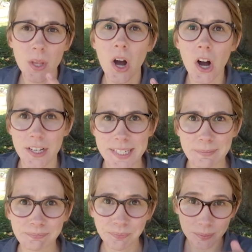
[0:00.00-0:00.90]
Awesome.
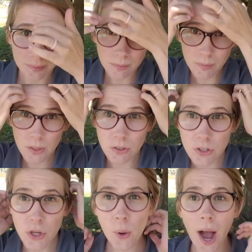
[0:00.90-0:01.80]

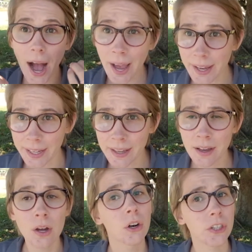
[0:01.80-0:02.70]
So I
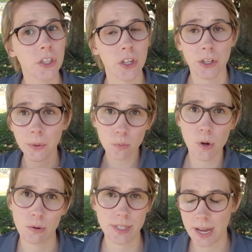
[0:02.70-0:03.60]
earlier
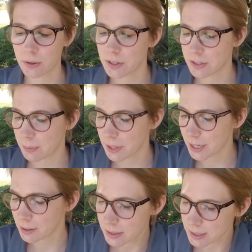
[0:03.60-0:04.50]
wrote down some
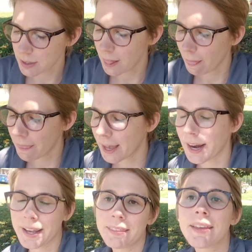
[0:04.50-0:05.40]
things that
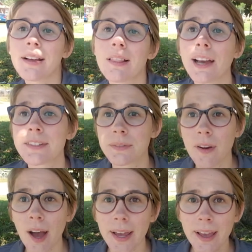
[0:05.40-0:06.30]
I think
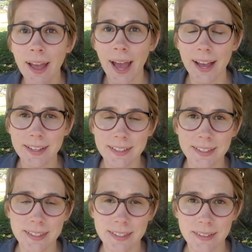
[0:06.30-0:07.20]
classify
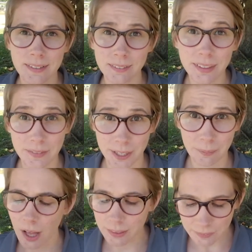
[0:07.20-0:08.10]
as living.
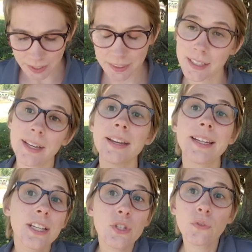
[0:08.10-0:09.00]
A living thing
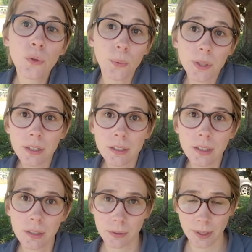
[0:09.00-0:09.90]
needs food,
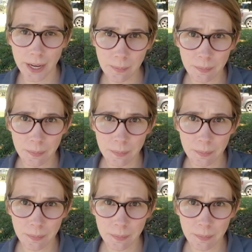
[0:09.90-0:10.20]
right?